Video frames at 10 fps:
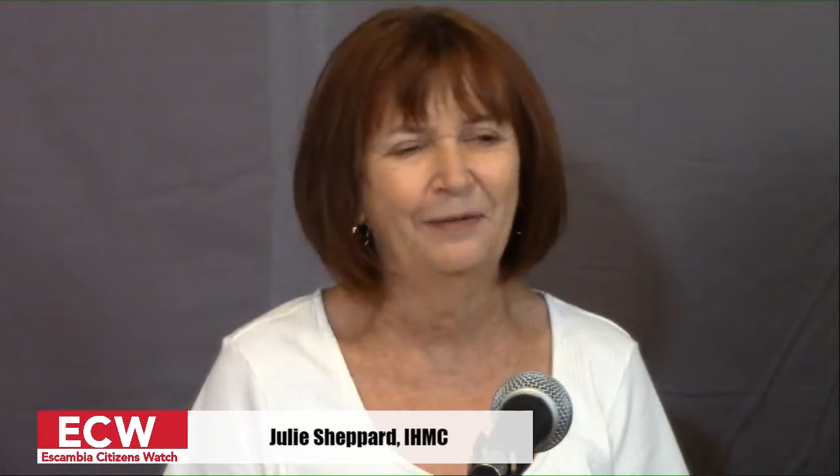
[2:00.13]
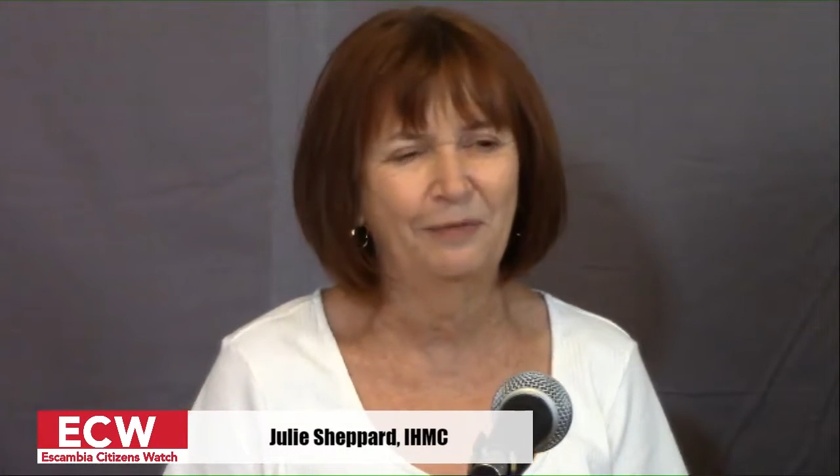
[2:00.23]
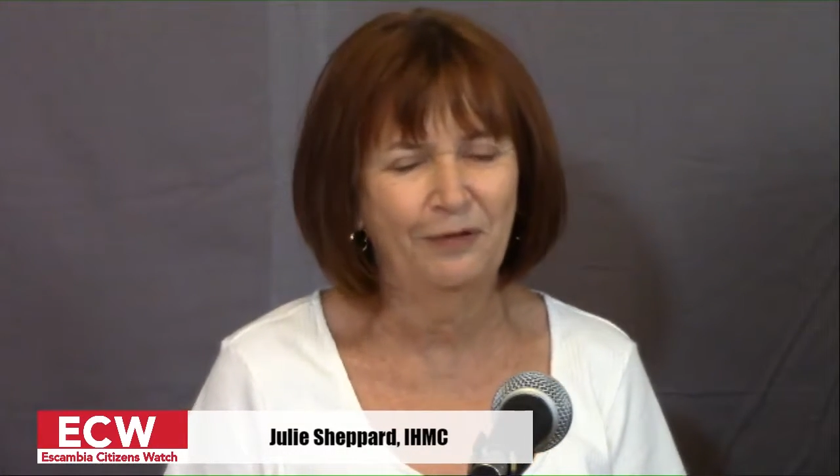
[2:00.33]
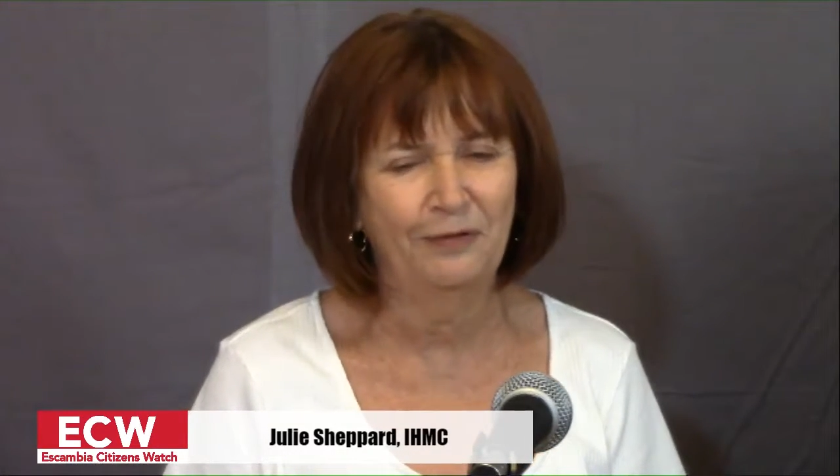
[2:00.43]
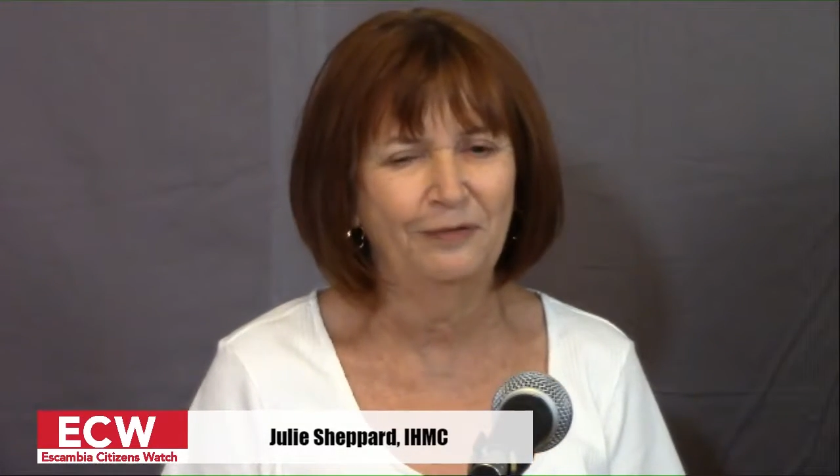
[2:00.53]

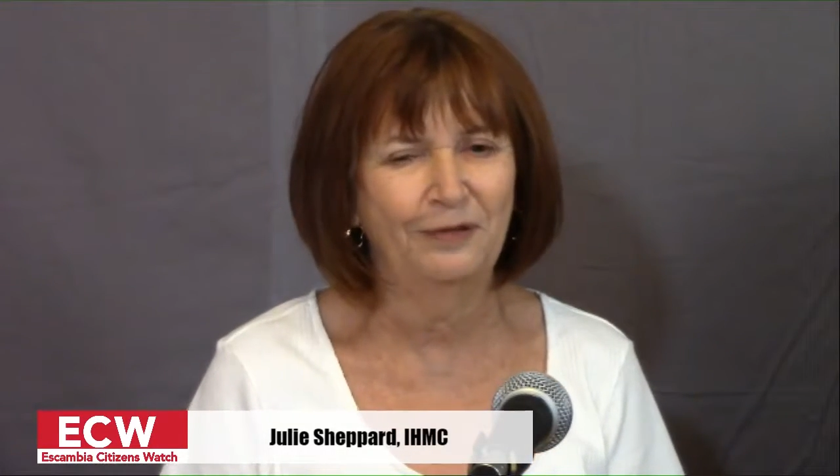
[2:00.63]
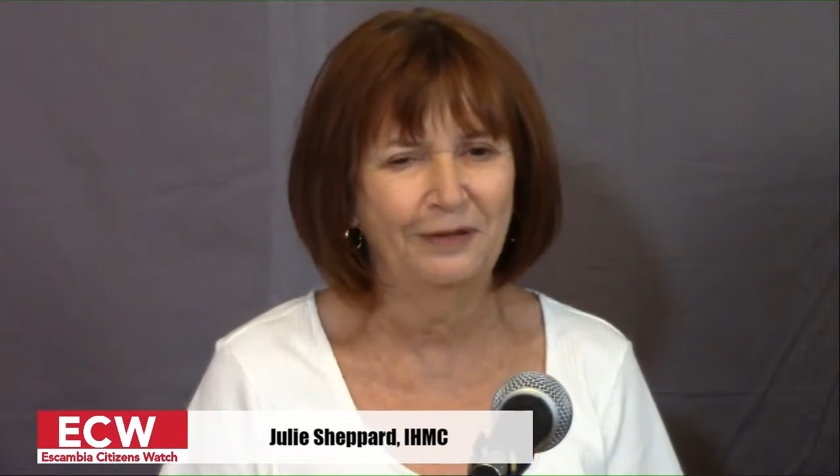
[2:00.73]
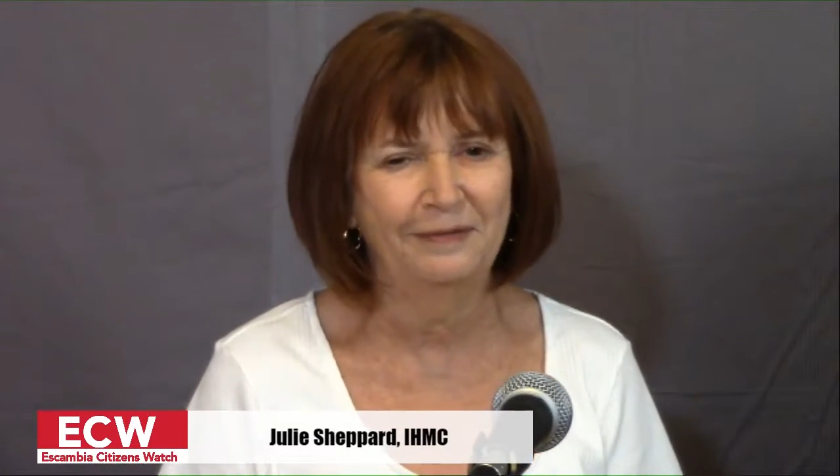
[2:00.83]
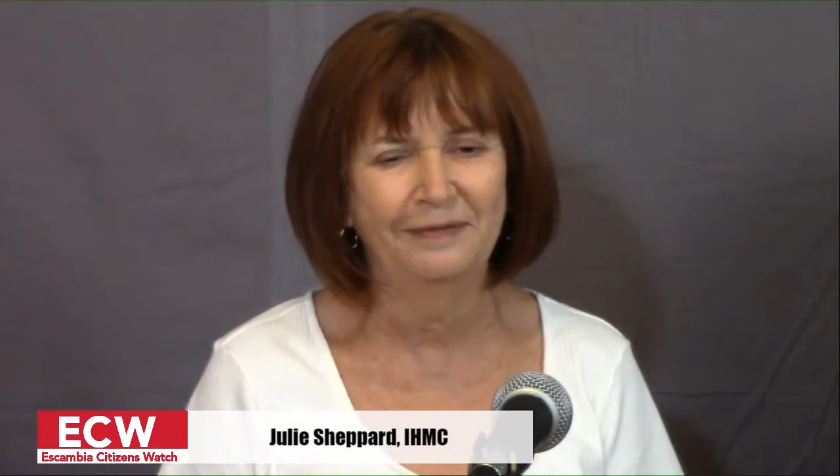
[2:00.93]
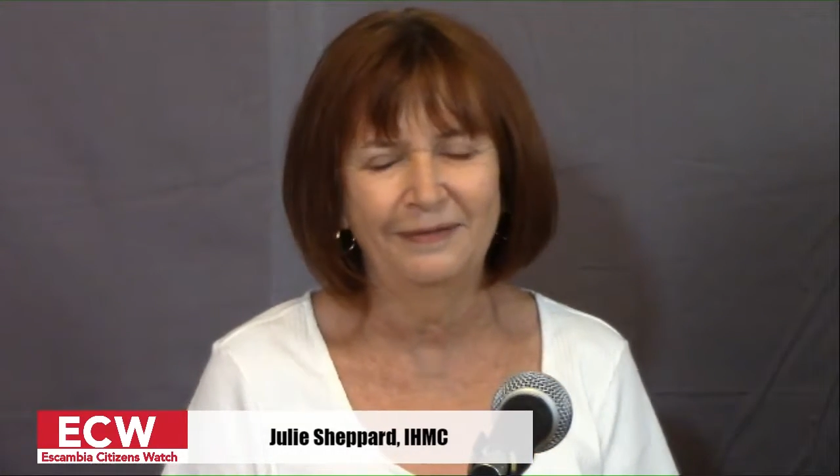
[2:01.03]
help Grover
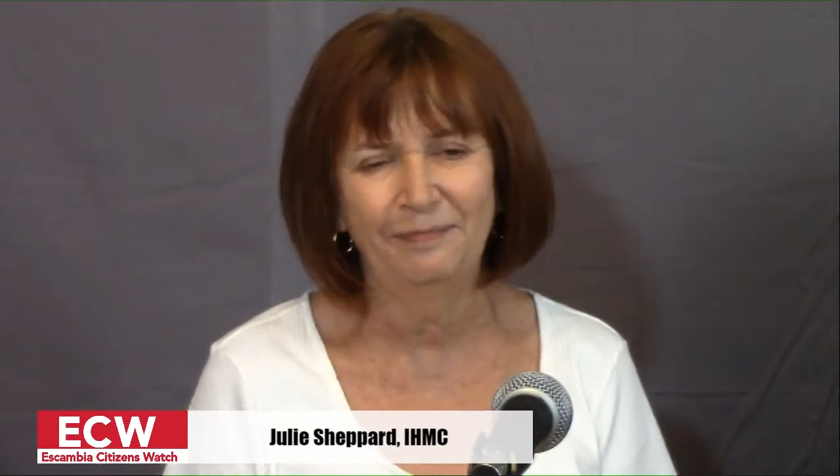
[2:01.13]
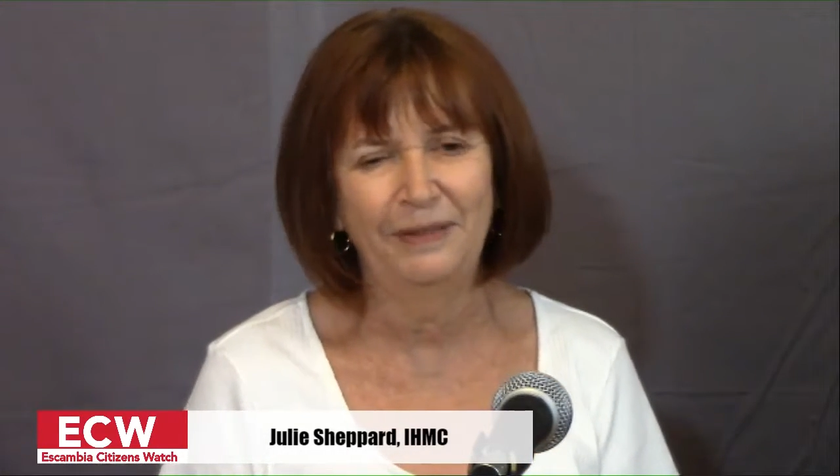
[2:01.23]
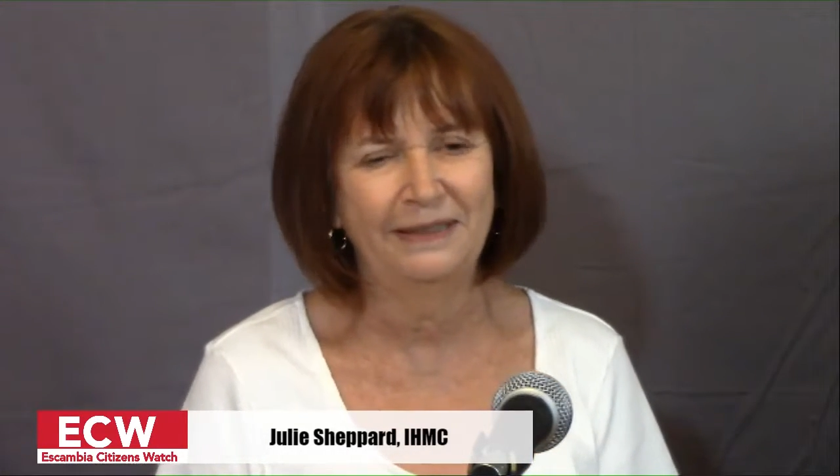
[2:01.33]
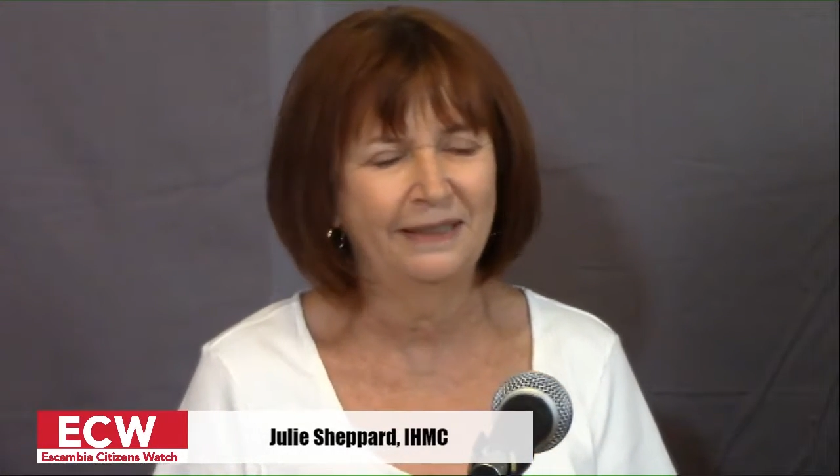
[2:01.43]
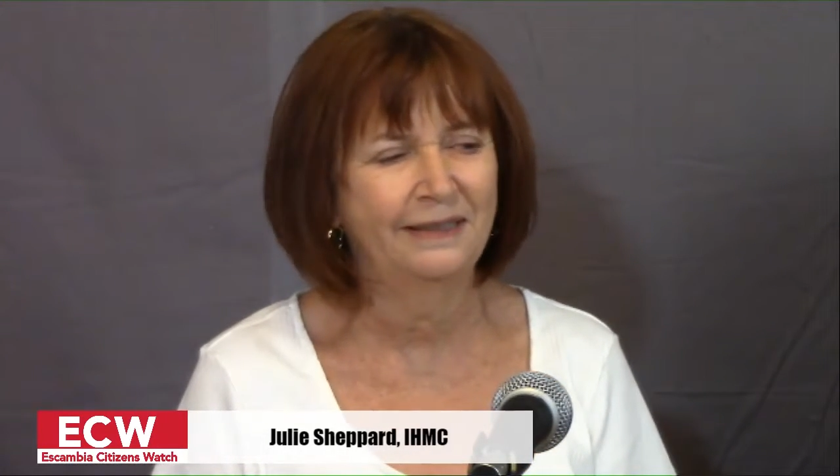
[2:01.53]
and
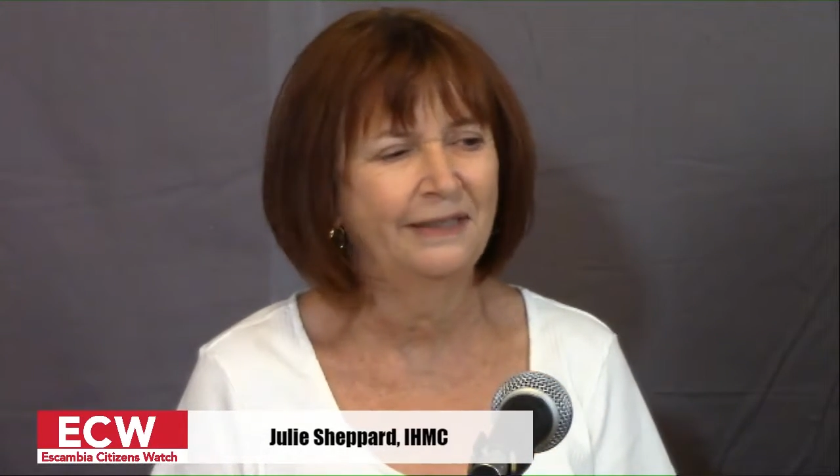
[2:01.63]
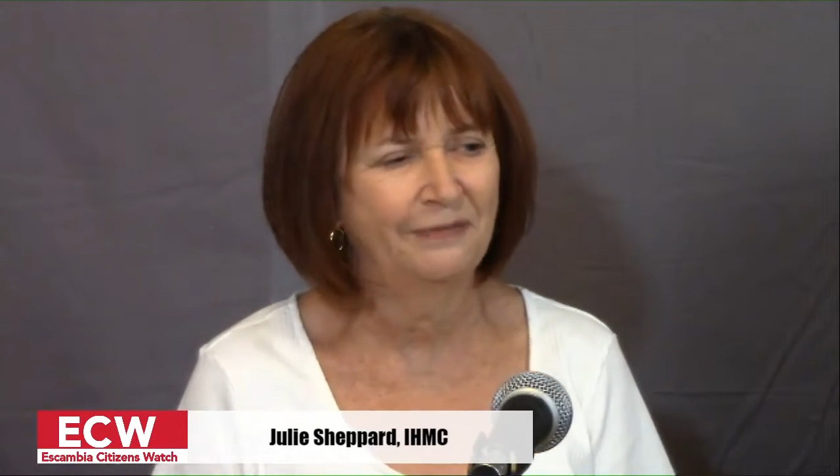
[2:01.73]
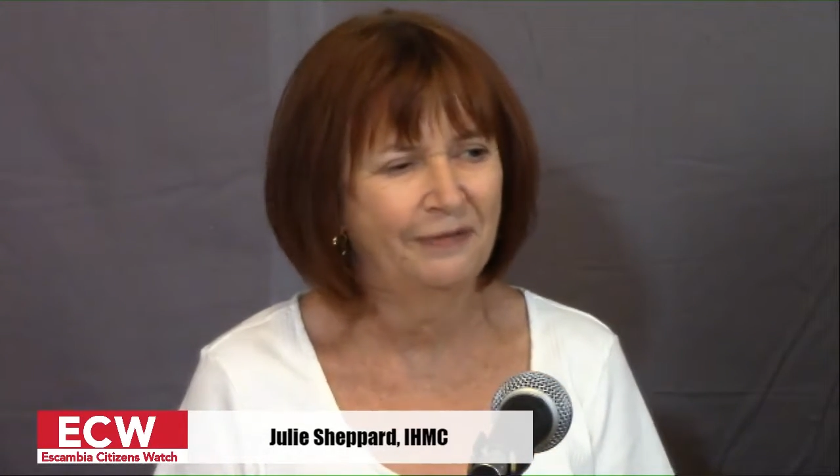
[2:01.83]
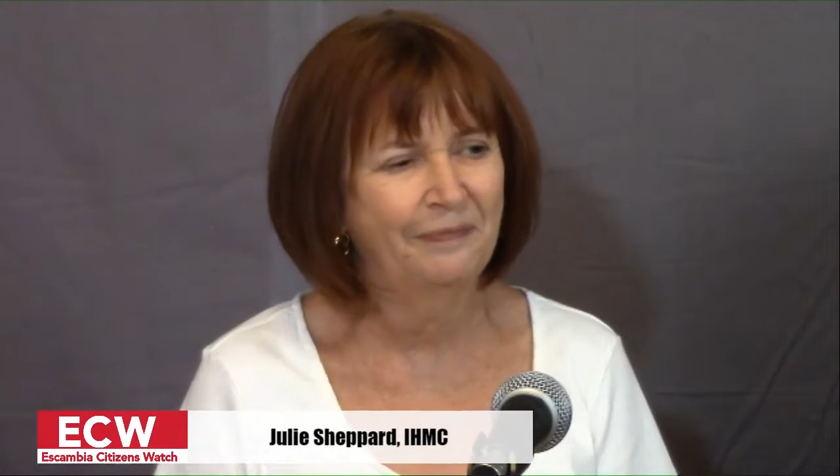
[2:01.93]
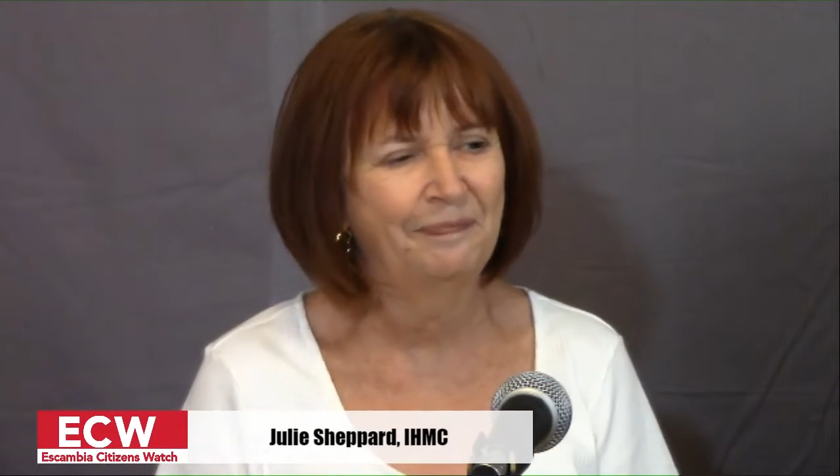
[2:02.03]
be
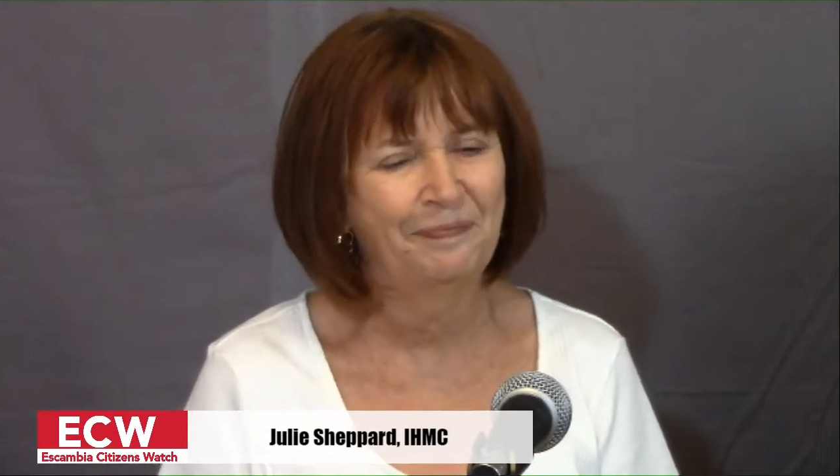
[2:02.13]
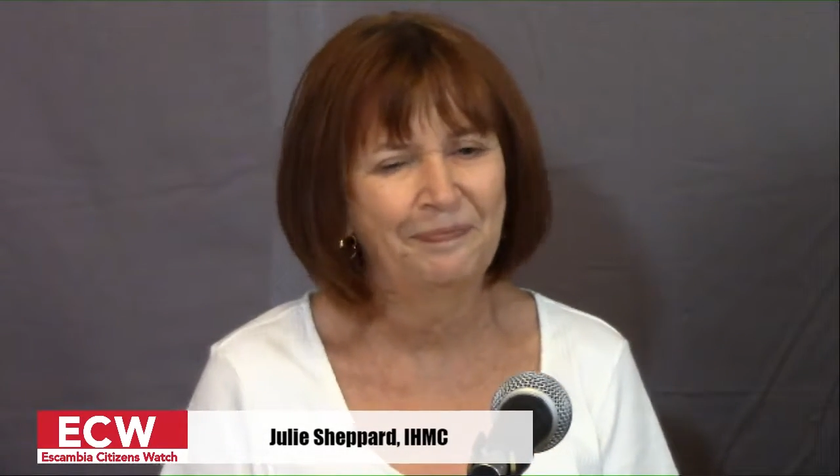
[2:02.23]
successful.